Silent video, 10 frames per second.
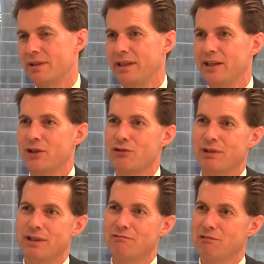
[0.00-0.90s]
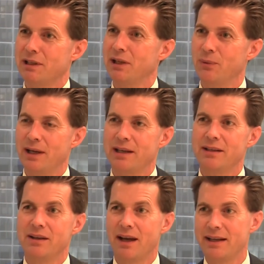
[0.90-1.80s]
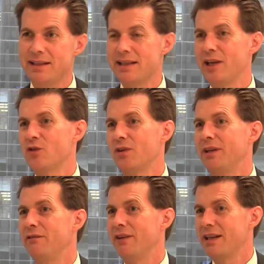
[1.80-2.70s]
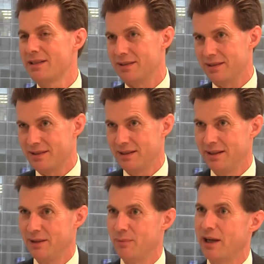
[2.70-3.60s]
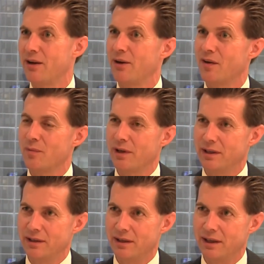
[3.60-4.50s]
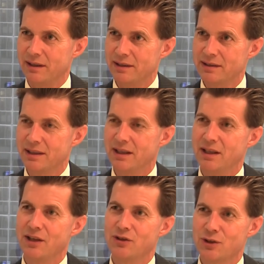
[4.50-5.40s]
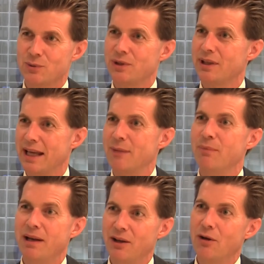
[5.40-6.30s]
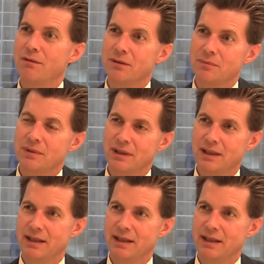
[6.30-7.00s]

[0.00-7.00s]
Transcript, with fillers: And the industry did really well in the nineties. Hedge fund investors made a lot of money in the nineties. There just weren't that many of them.